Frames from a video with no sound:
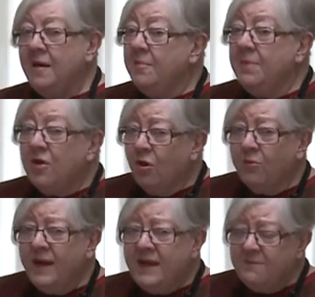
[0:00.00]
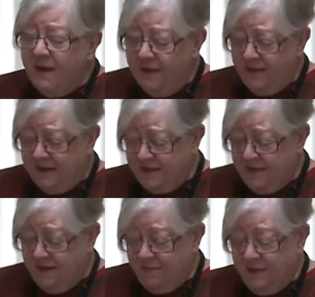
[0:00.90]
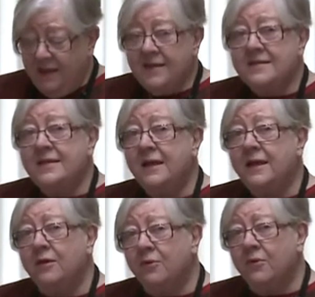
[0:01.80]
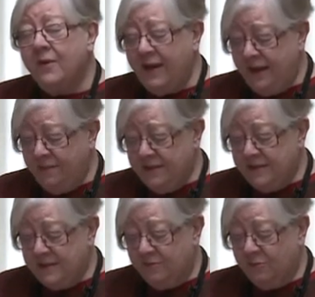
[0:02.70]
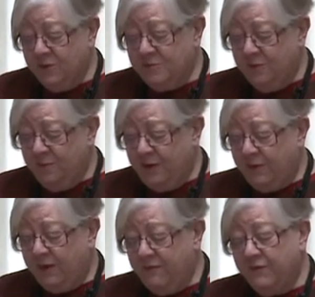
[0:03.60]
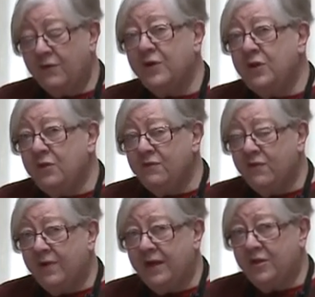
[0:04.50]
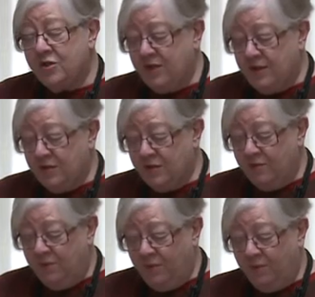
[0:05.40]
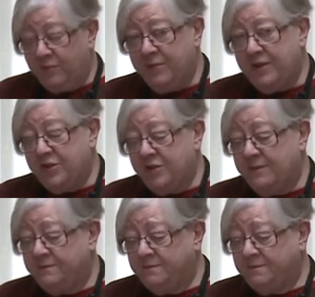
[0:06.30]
But already by that time, his hero Amundsen was preparing for a new voyage into the polar region.